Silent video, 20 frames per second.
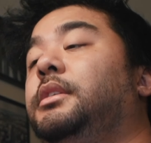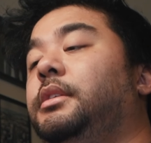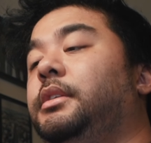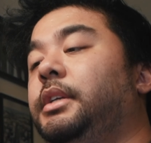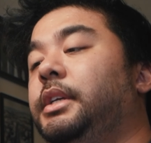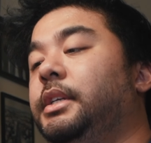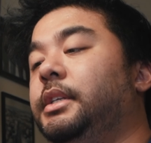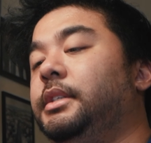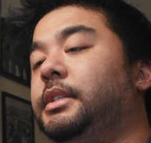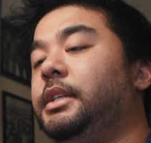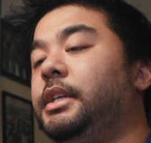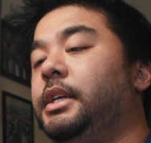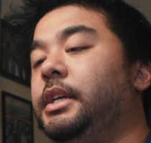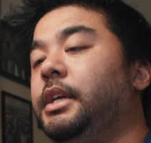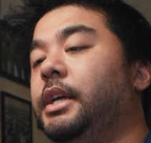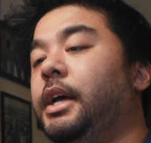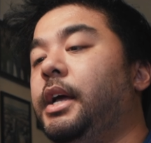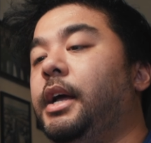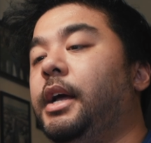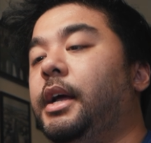is the
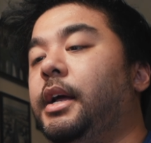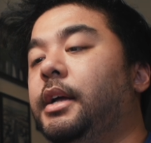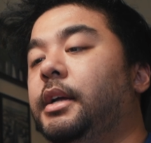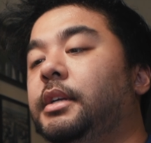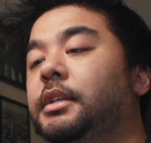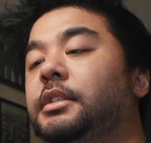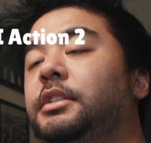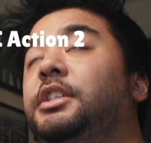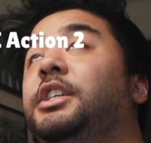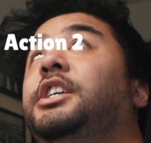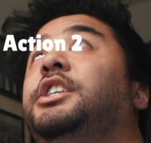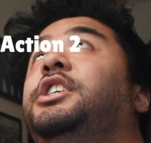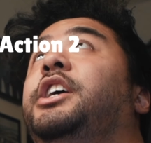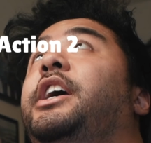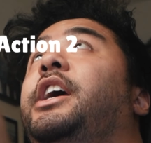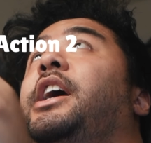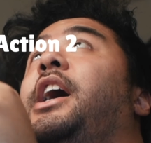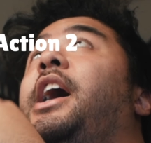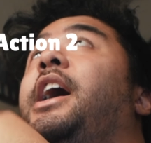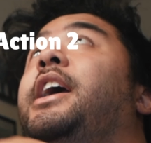DJI
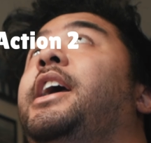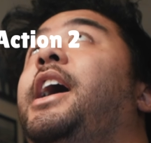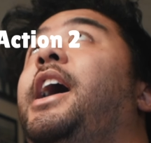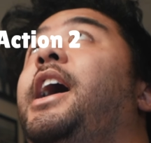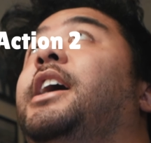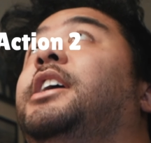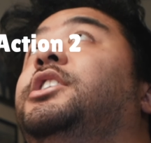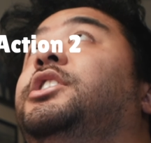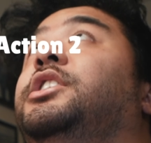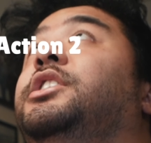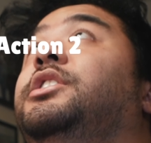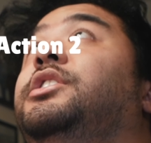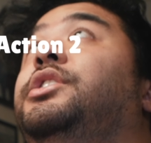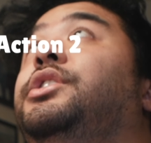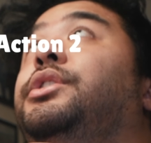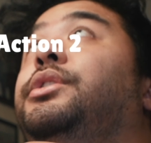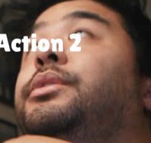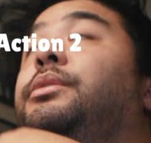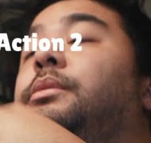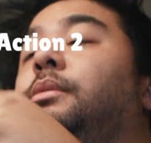Action
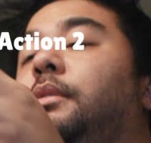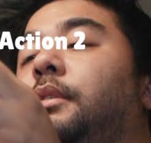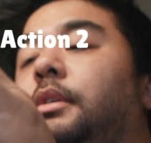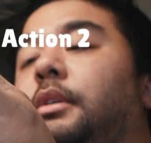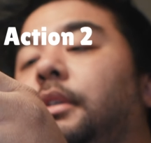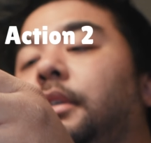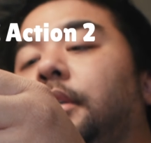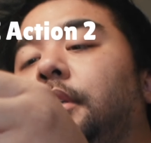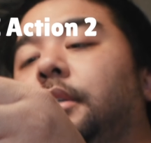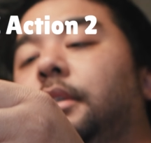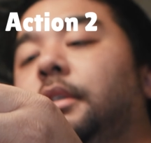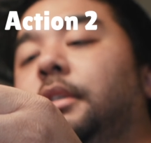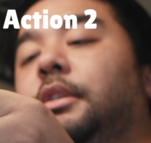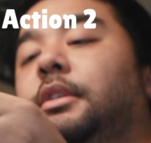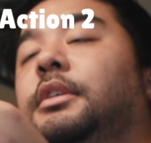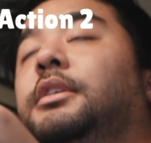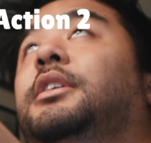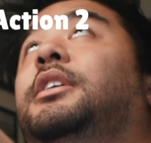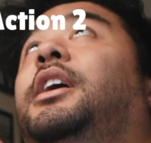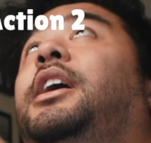2.
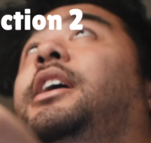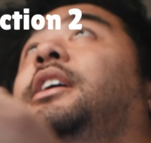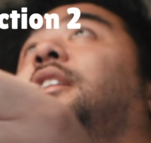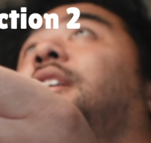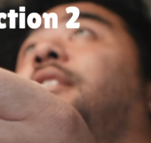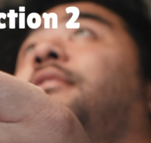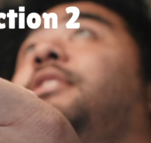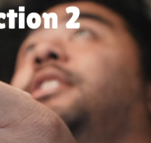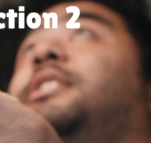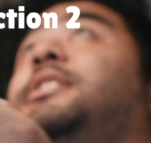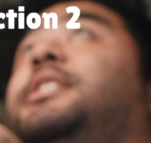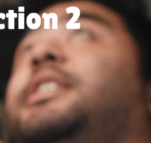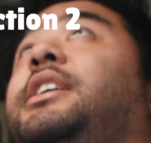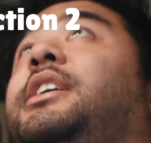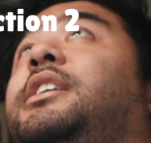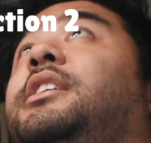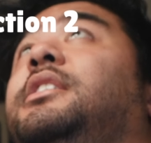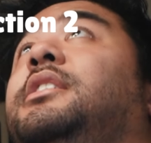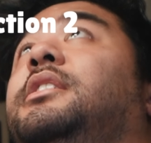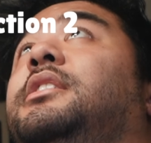I love this
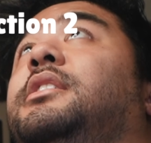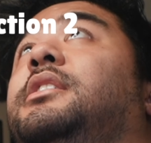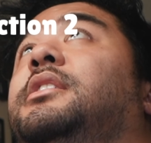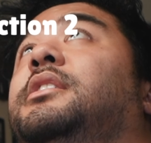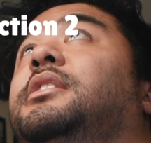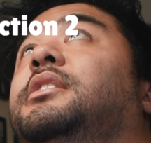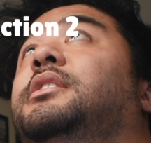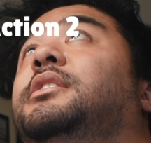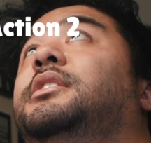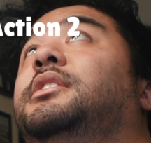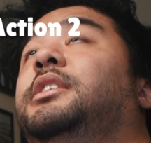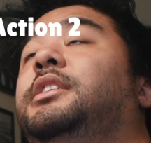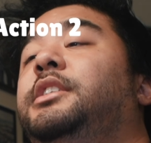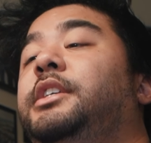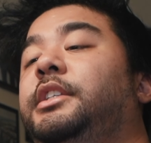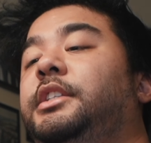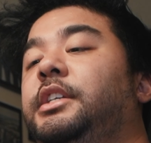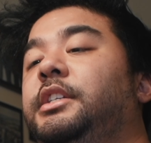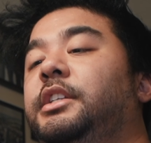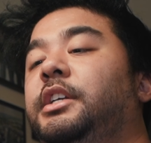thing. It's
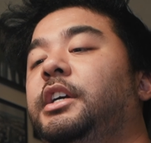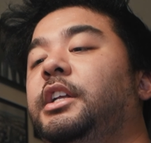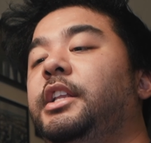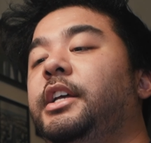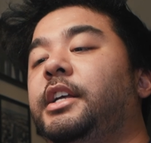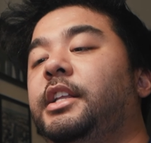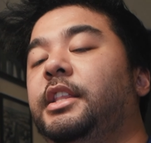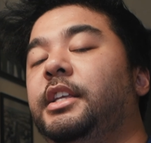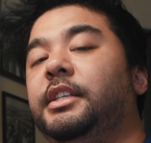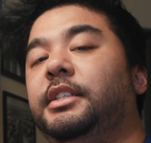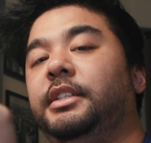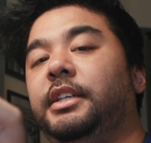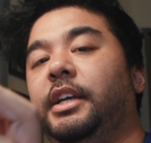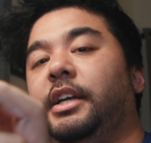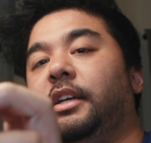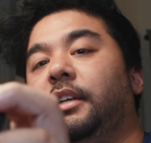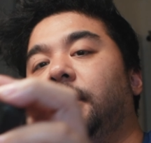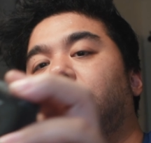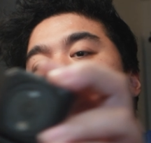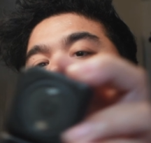addicting to click this
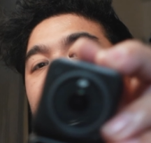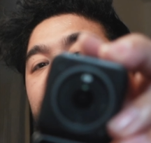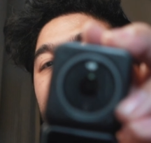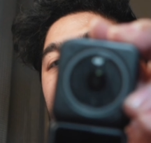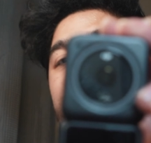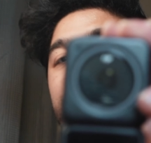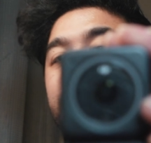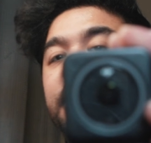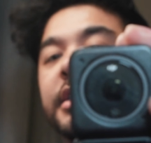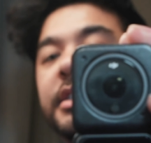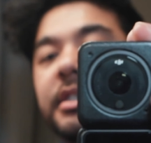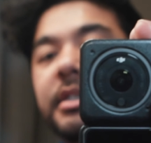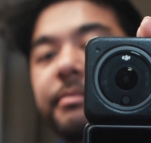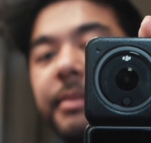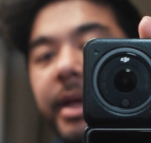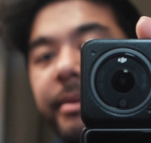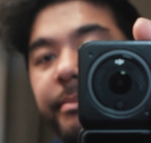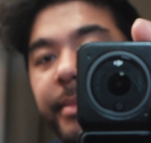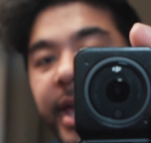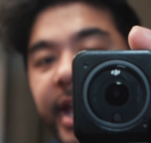thing. This is
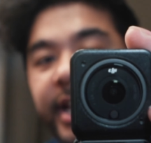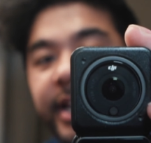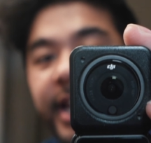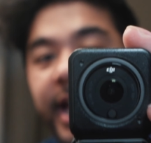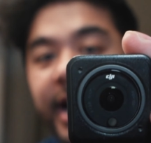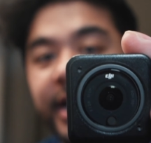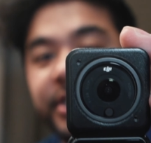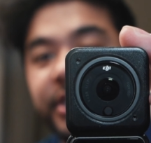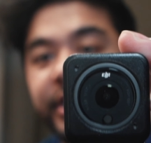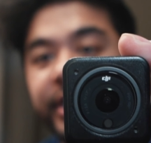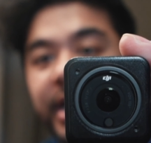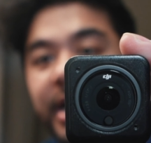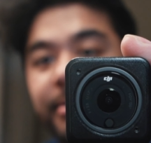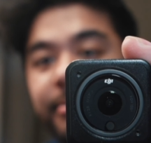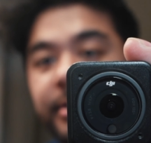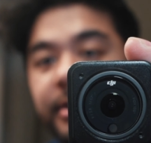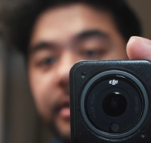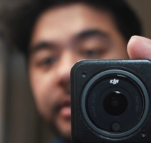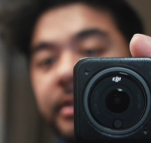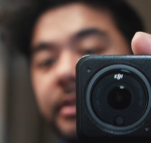my main action
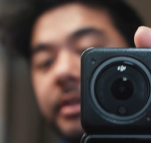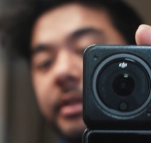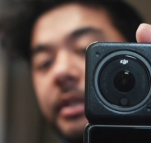camera.